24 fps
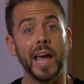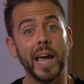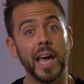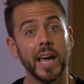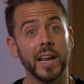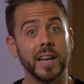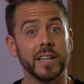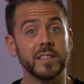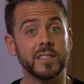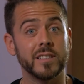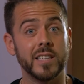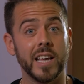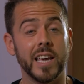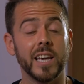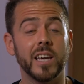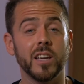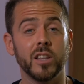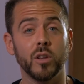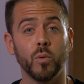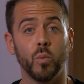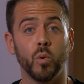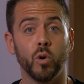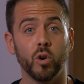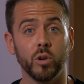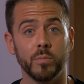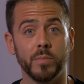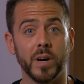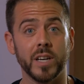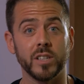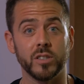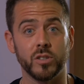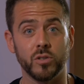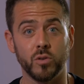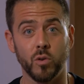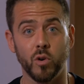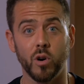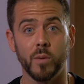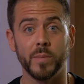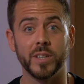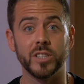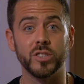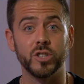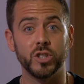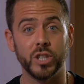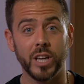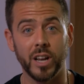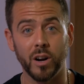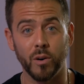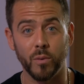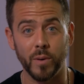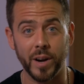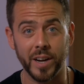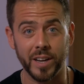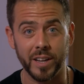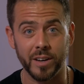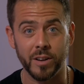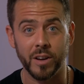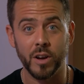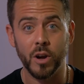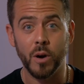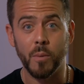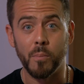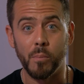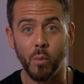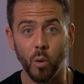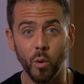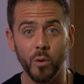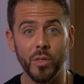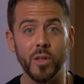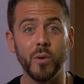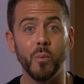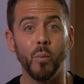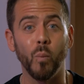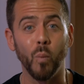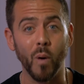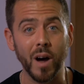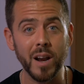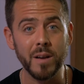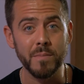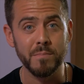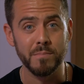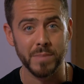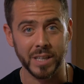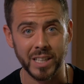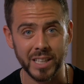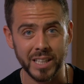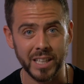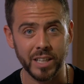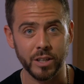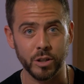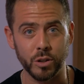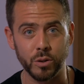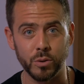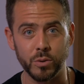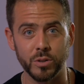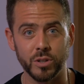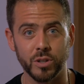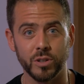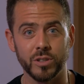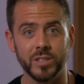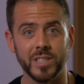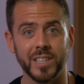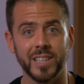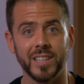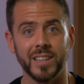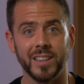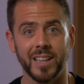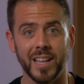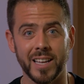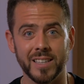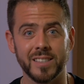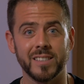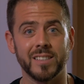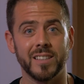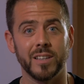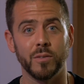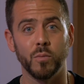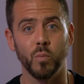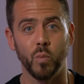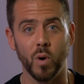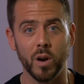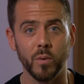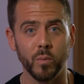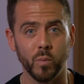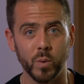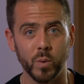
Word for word: And it's taken the world by storm. It's generated more than 1 million users in less than one